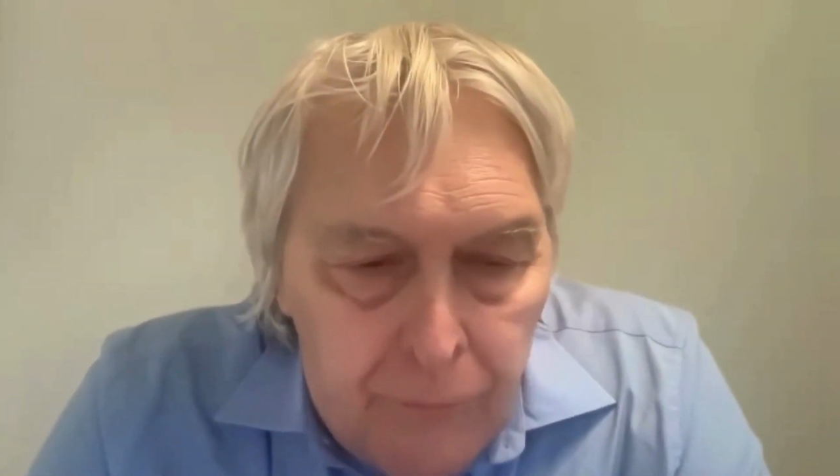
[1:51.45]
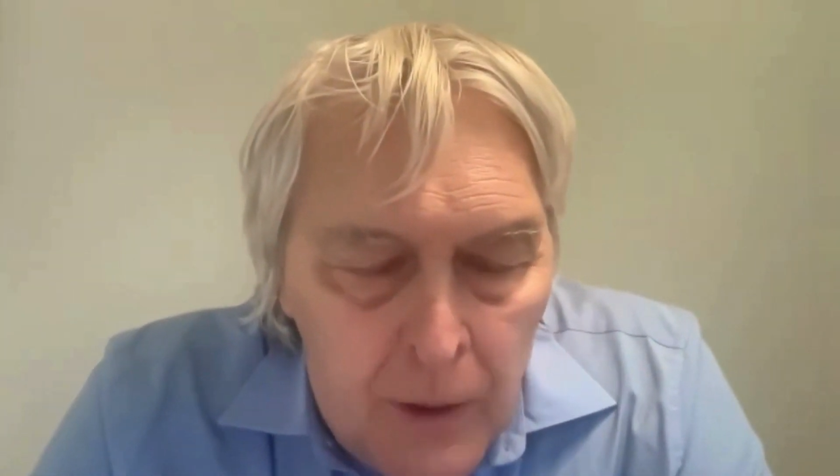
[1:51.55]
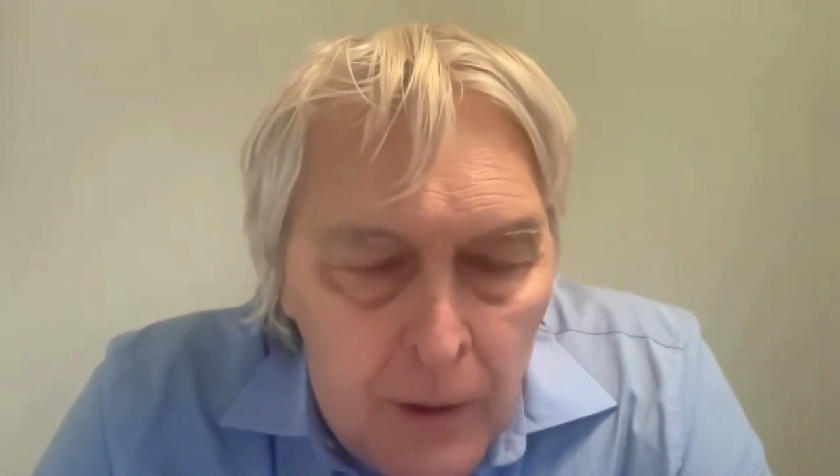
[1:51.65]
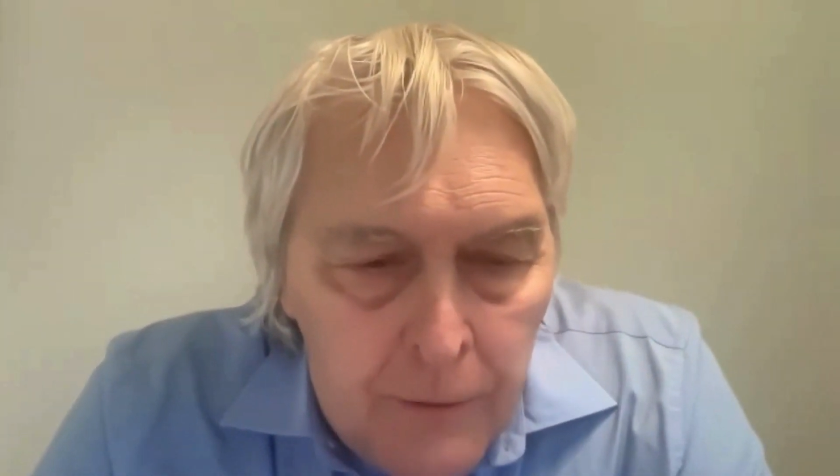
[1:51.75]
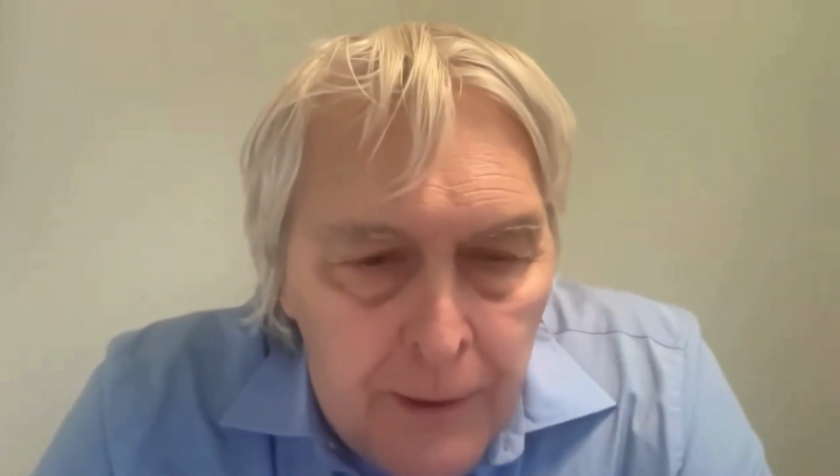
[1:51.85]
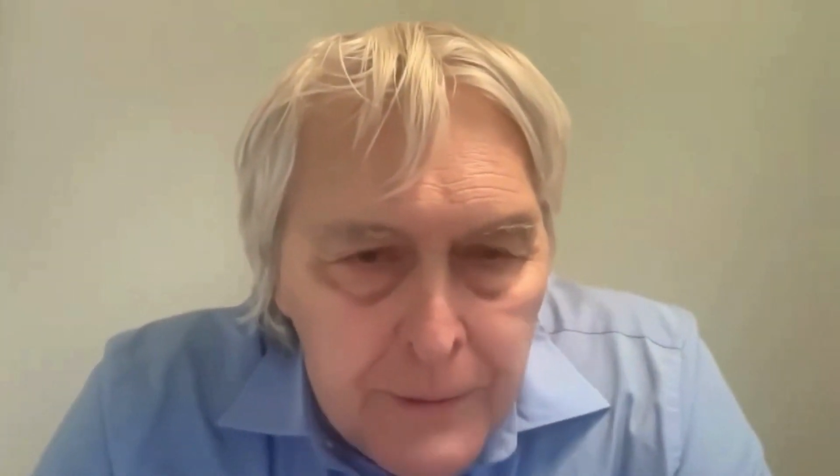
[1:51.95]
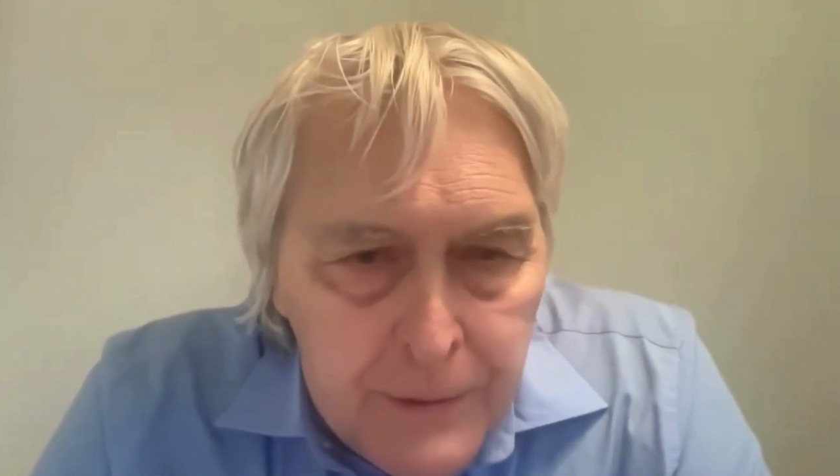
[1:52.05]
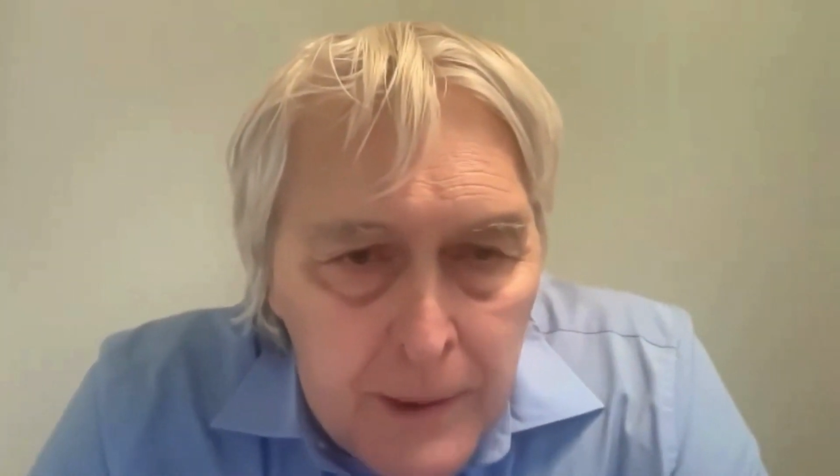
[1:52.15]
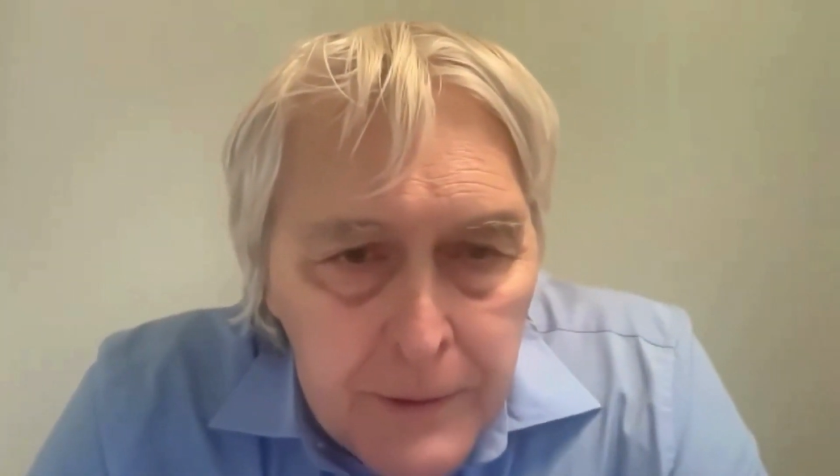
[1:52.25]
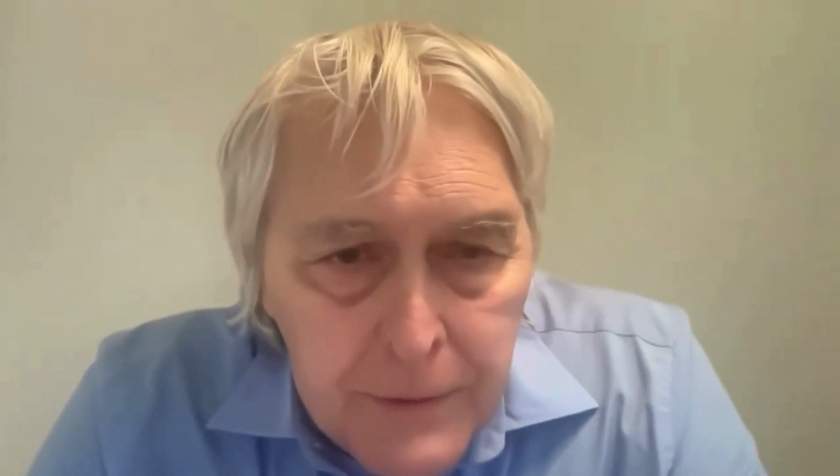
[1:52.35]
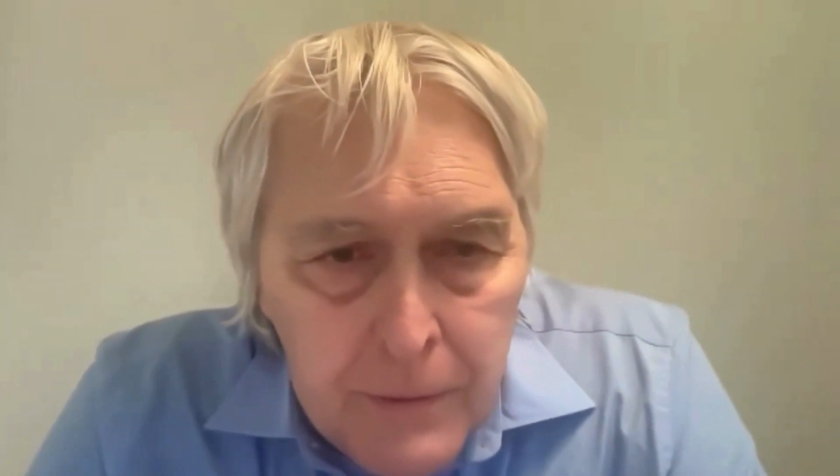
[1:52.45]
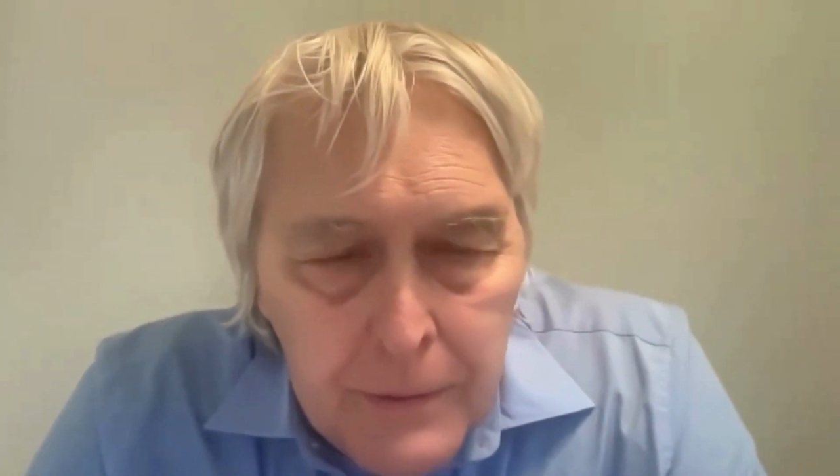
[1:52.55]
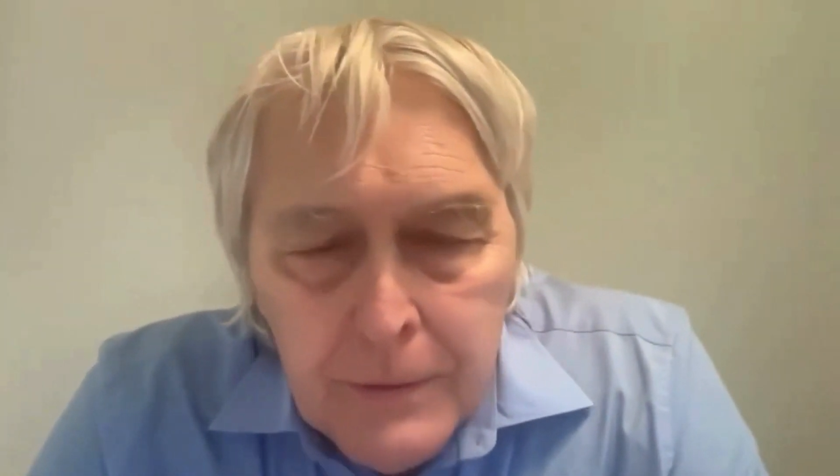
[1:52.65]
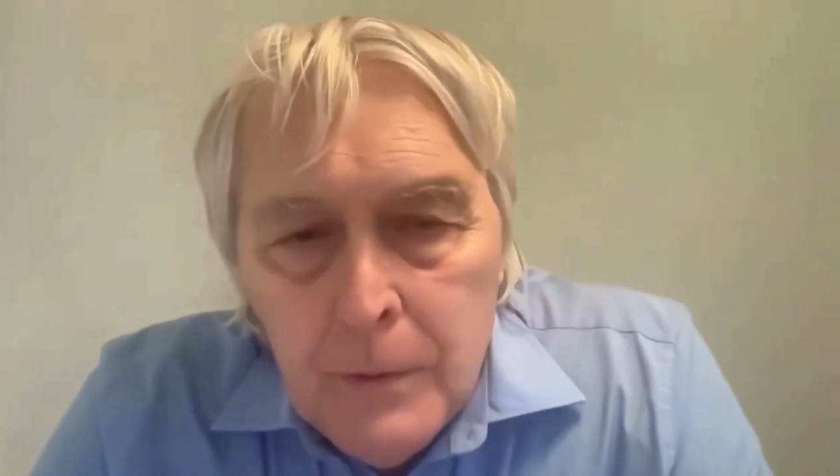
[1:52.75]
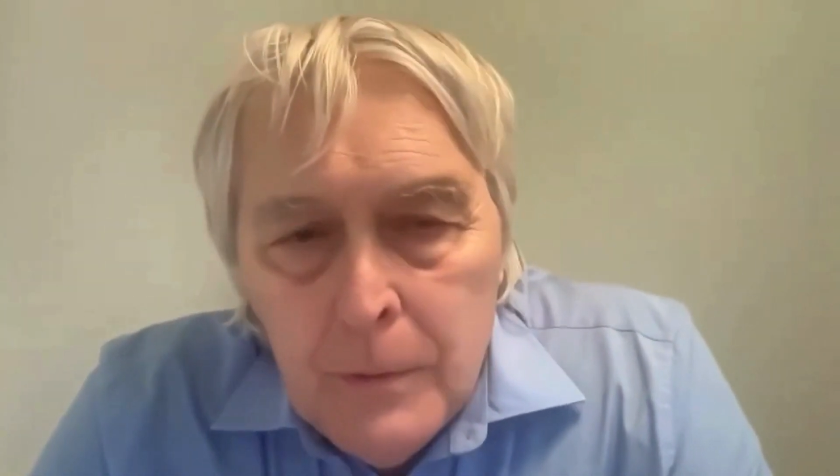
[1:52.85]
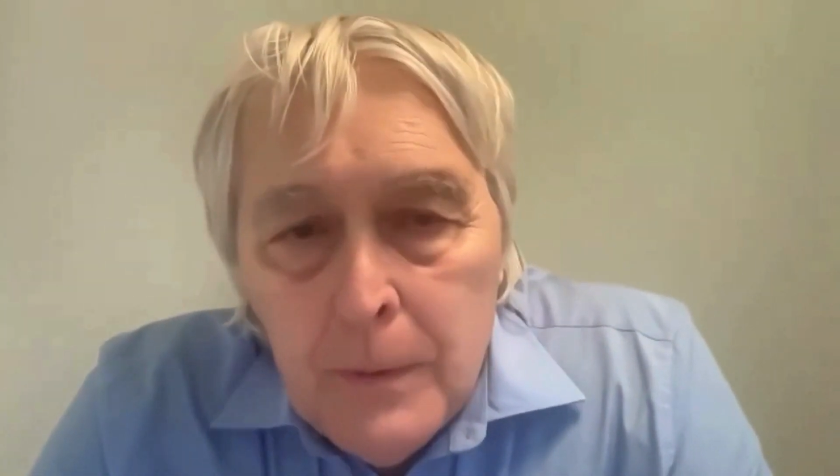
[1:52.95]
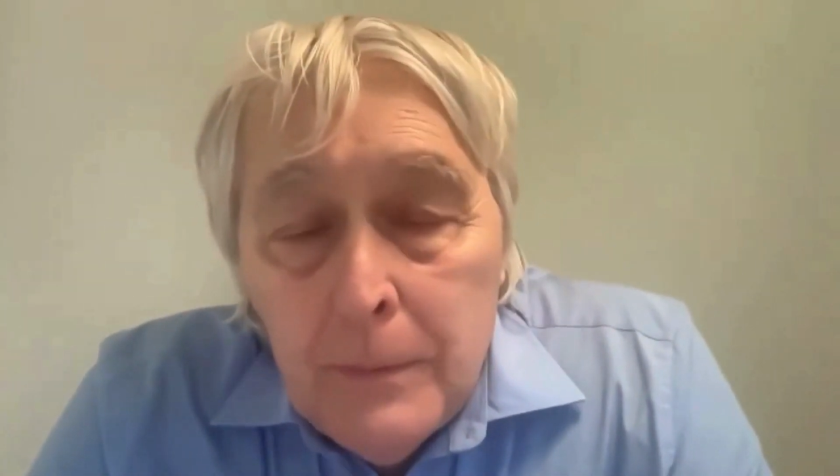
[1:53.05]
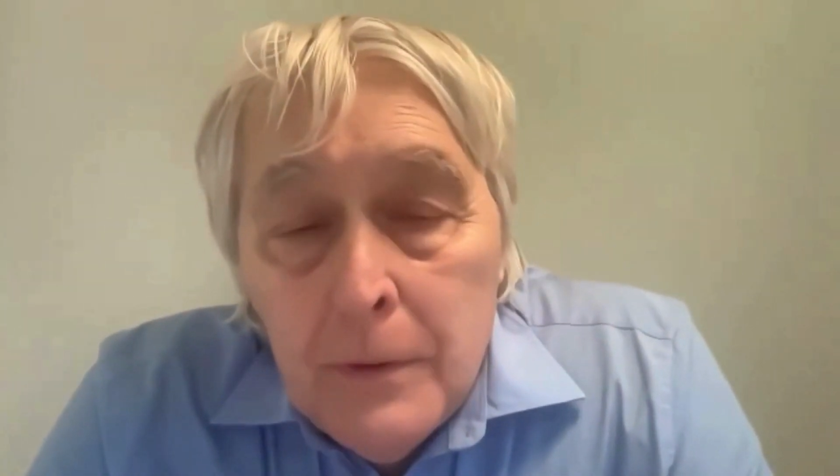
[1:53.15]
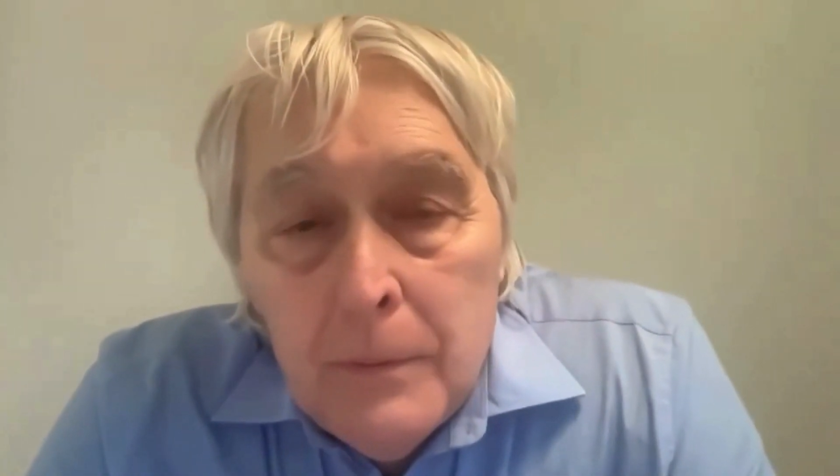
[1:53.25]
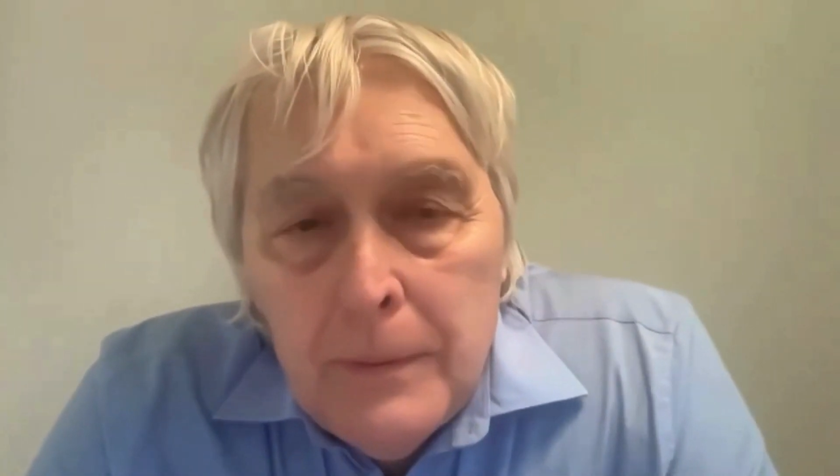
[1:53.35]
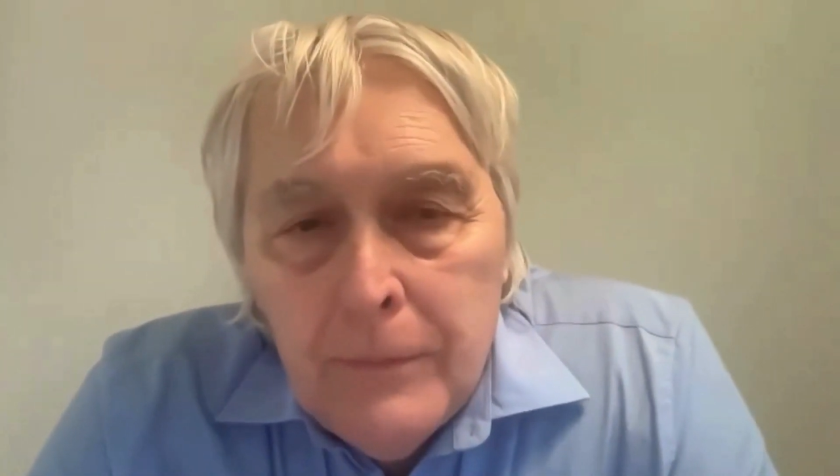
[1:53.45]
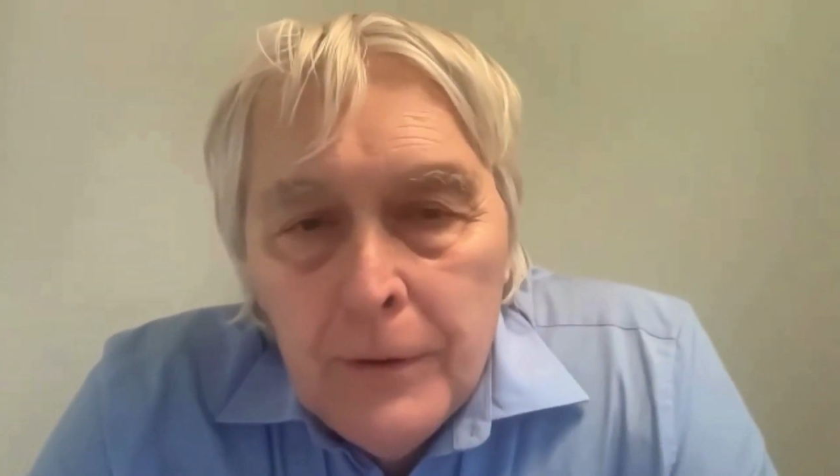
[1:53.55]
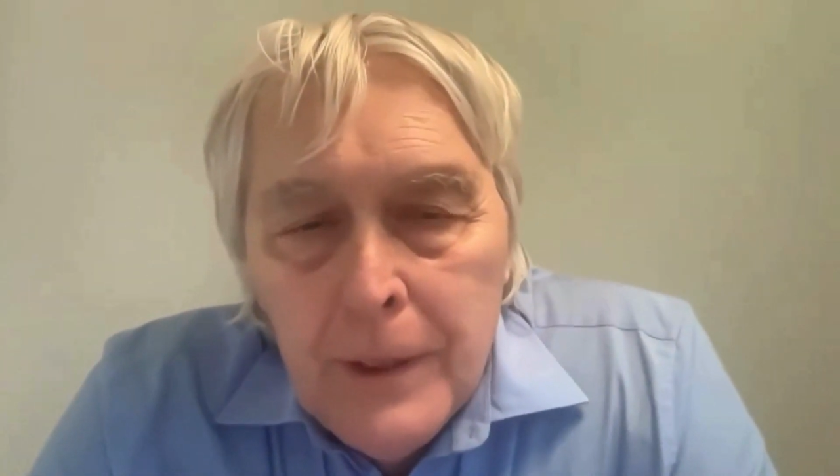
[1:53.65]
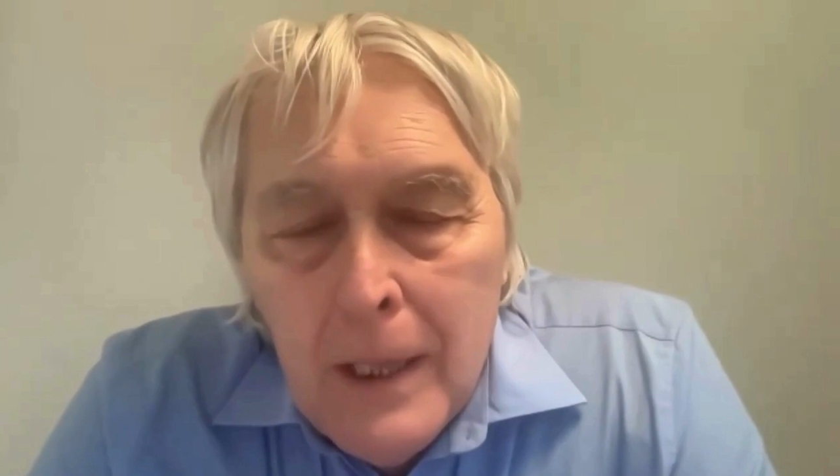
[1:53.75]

1,000 angstrom, so we've got to